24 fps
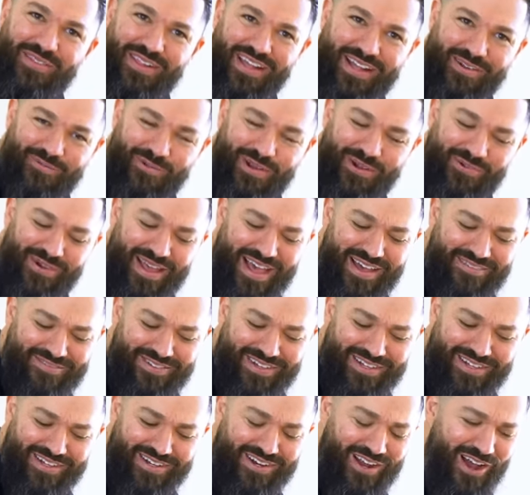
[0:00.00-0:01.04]
and like, we don't have
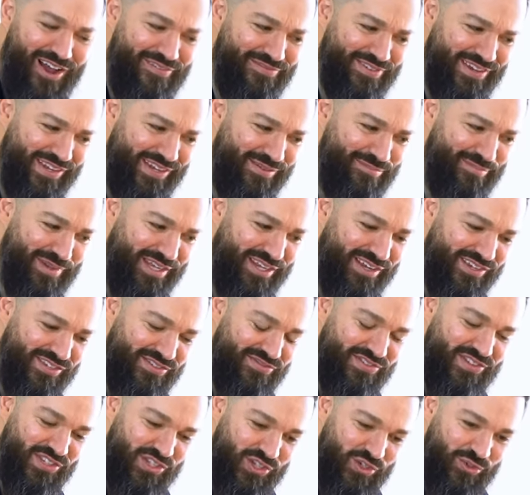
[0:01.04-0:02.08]
a coffee because
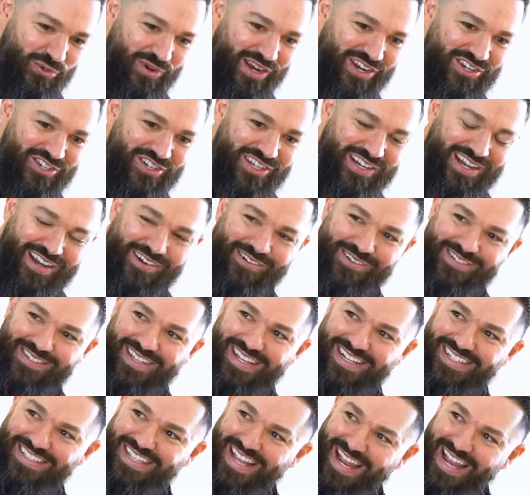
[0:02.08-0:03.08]
of the situation. And I was like,